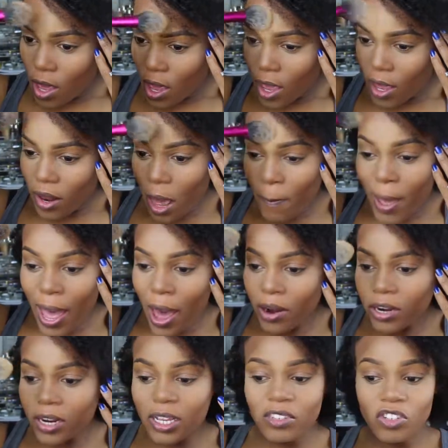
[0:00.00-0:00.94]
And that
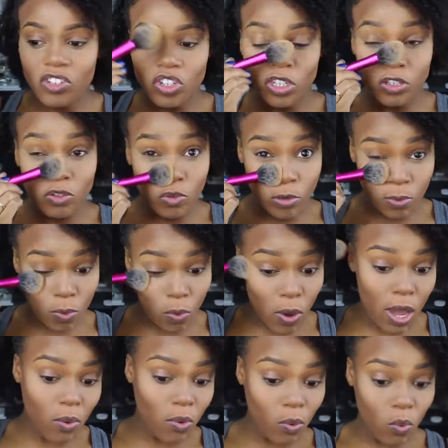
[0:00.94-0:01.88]
powder doesn't just sweep
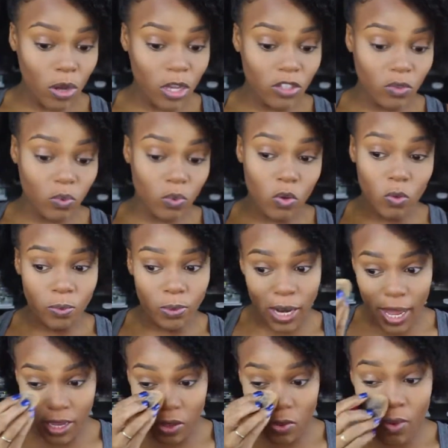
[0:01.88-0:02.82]
away with one swoop.
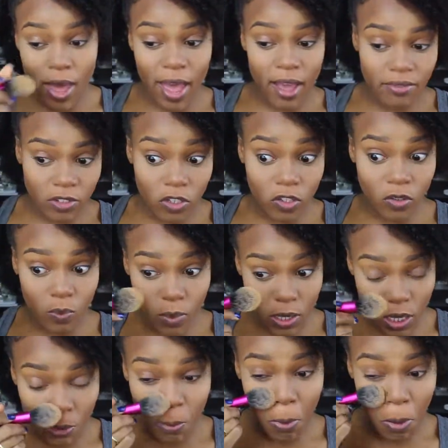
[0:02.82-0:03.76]
Like, you have to
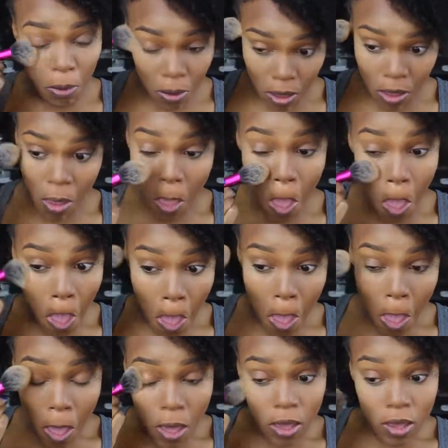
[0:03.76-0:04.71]
sweep
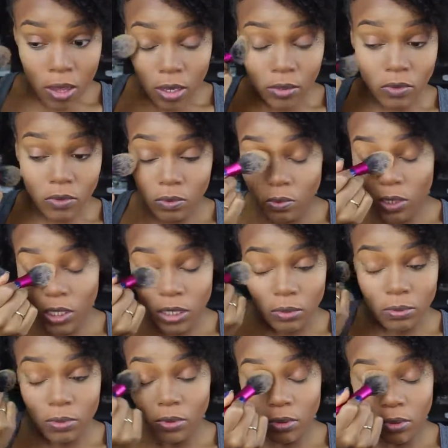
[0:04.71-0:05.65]
and sweep